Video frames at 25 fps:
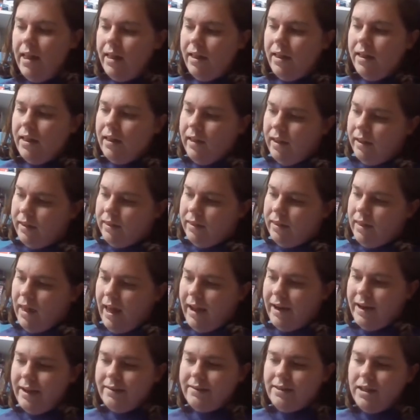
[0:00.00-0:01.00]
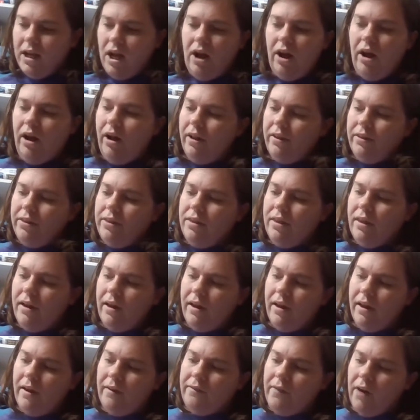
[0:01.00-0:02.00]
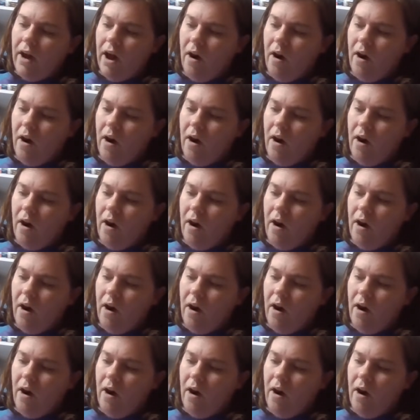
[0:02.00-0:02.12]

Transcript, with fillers: And that is all the,